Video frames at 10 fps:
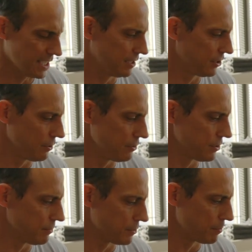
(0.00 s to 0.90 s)
just noticed
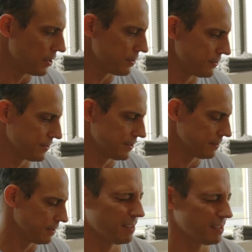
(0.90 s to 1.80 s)
some spurs.
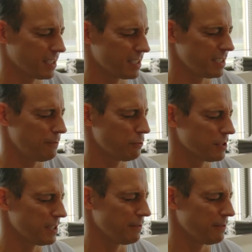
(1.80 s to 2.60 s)
It's like C four, C